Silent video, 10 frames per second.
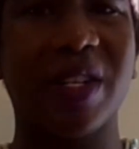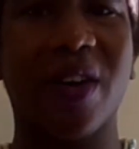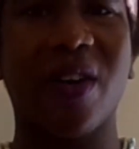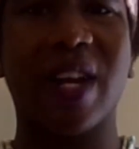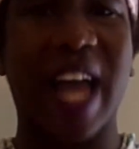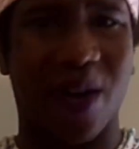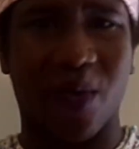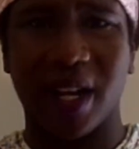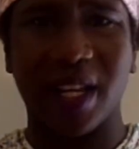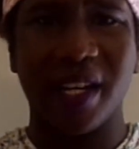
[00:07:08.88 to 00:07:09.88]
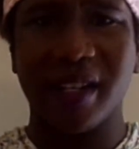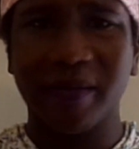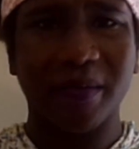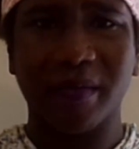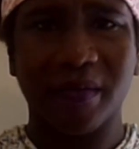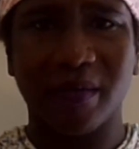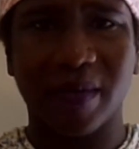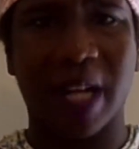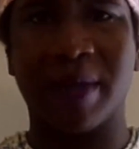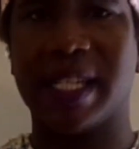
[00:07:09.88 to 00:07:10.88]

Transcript: a girl, like, really? I'm just